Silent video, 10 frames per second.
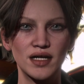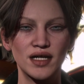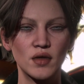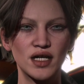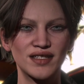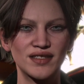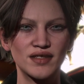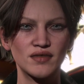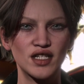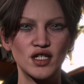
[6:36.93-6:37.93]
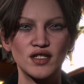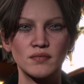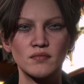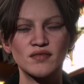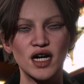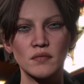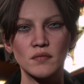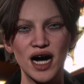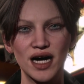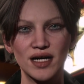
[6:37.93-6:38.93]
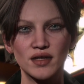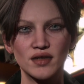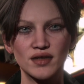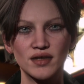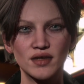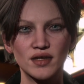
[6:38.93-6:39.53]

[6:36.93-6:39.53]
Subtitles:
Because this figure is very pale.